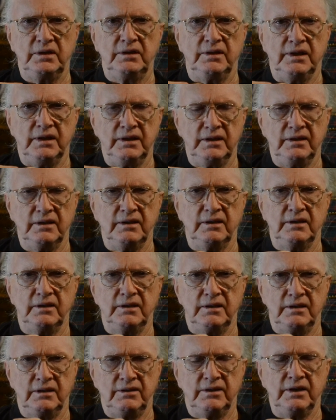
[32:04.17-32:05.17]
they
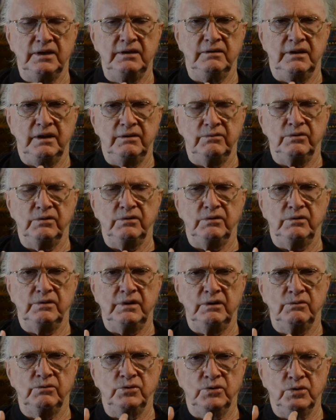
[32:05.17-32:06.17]

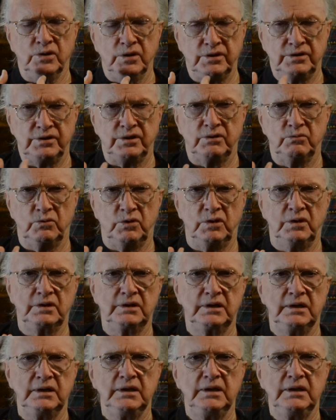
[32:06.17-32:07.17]
were good at their work,
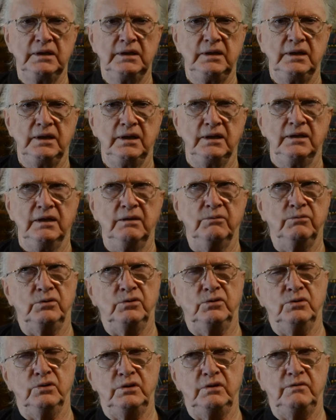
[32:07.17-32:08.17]
and they were
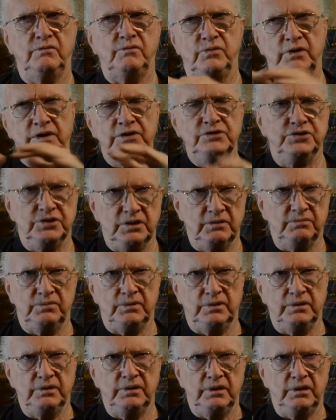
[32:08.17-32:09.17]
good at friendship.
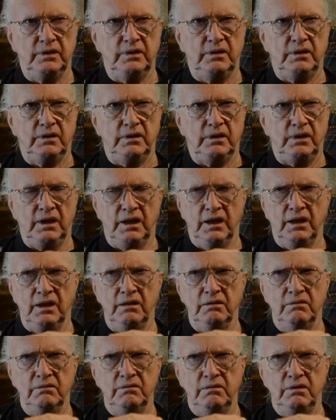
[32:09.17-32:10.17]

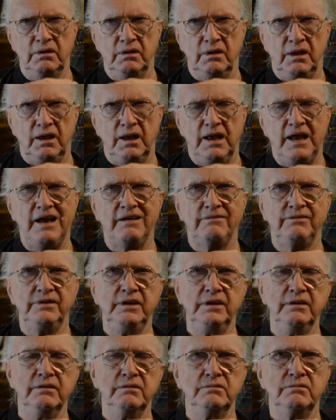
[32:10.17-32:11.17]
And
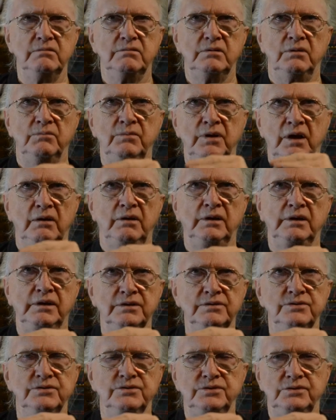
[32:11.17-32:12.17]
having
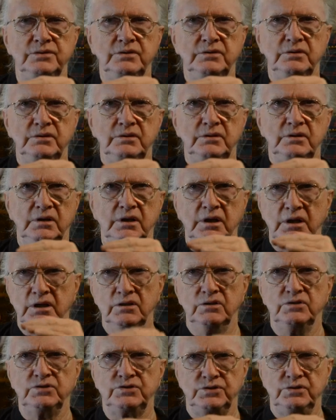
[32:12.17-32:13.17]
Americans
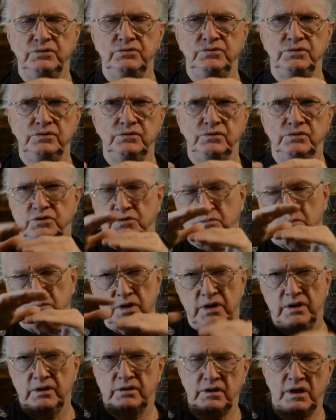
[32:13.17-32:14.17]
in Lesotho
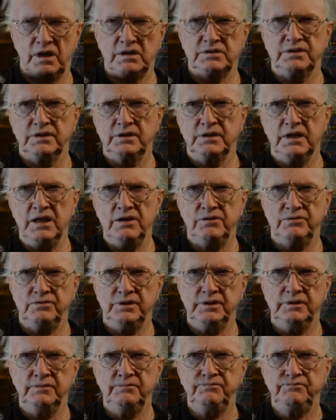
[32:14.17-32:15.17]
spread across the
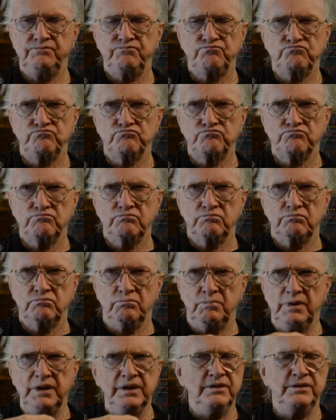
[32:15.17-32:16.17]
country,
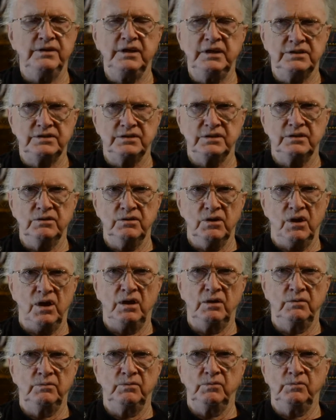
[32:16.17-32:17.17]
being decent,
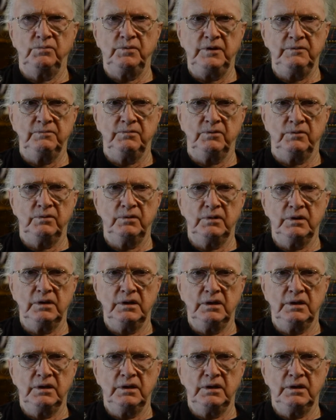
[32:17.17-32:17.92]
honorable people,